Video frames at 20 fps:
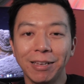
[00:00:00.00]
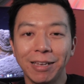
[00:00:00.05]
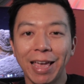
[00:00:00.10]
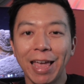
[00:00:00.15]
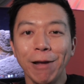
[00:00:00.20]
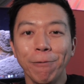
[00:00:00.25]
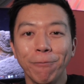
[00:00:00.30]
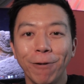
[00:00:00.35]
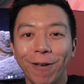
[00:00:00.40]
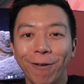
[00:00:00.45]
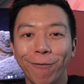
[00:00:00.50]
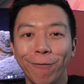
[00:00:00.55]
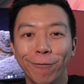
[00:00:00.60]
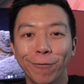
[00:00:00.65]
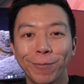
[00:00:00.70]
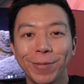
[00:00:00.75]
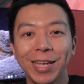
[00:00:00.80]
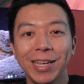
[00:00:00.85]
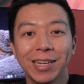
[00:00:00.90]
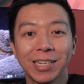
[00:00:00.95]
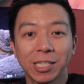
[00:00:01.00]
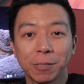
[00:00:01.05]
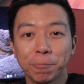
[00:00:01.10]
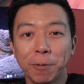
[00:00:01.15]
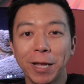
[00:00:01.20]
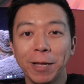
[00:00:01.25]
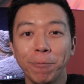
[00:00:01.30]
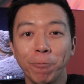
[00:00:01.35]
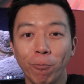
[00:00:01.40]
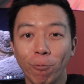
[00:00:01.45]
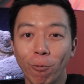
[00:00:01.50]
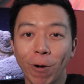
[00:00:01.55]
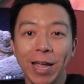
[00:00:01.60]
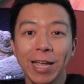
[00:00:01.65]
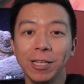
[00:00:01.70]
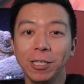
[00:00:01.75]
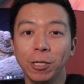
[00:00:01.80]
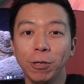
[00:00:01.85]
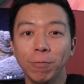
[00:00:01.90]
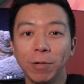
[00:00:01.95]
gateway for me to spend
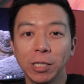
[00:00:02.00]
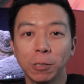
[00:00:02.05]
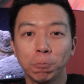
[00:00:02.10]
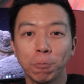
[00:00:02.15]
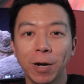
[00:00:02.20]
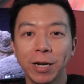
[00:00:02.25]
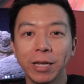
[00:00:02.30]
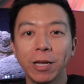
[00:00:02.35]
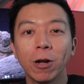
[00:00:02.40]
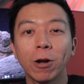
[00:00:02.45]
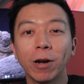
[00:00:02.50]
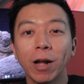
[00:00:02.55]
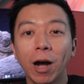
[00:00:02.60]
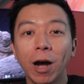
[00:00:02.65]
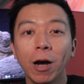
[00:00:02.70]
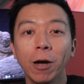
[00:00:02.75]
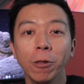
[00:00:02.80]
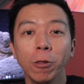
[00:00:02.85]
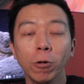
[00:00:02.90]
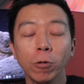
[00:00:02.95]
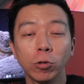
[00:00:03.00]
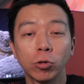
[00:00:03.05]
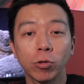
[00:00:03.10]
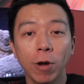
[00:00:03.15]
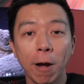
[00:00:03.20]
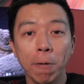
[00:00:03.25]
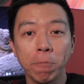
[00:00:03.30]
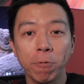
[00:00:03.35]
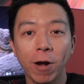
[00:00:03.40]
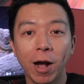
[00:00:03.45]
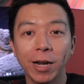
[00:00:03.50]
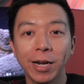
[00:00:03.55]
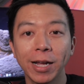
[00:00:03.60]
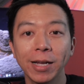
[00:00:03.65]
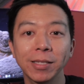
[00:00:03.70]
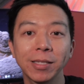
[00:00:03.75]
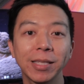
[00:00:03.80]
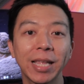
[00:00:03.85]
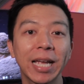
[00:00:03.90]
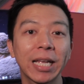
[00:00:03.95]
way too much money on other drop
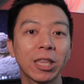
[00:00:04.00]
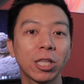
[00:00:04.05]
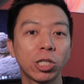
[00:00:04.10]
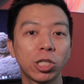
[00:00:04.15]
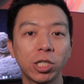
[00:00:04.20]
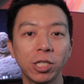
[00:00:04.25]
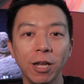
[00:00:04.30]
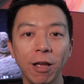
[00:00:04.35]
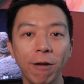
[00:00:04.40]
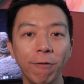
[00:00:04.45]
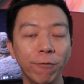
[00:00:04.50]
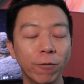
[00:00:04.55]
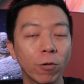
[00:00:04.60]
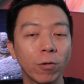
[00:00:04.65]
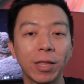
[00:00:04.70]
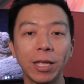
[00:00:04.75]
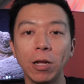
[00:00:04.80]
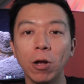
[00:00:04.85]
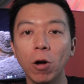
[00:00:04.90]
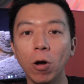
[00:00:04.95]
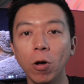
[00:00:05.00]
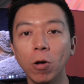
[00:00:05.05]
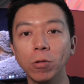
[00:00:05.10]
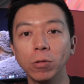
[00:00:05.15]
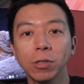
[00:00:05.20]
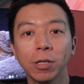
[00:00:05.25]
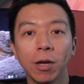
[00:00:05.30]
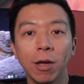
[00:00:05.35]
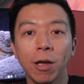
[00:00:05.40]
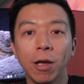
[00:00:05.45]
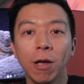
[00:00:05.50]
products like the Shift or the Alt,